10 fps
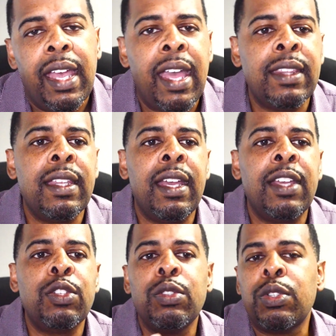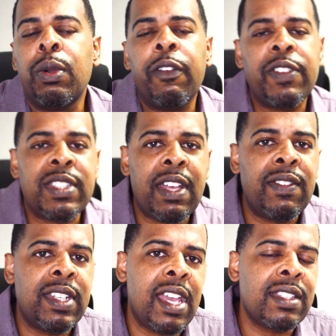and then you do it for
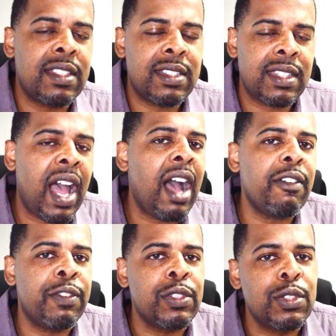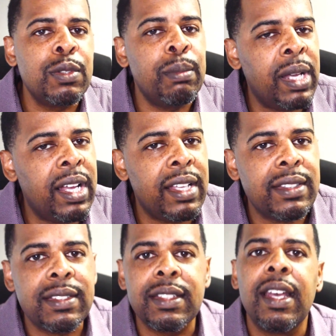7 days and stop for 2
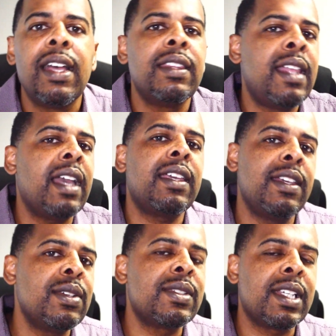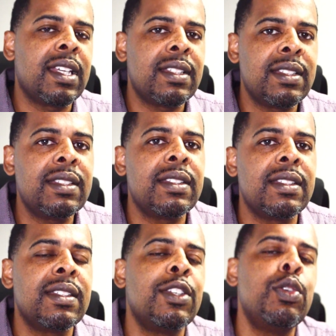months, that kills the consistency.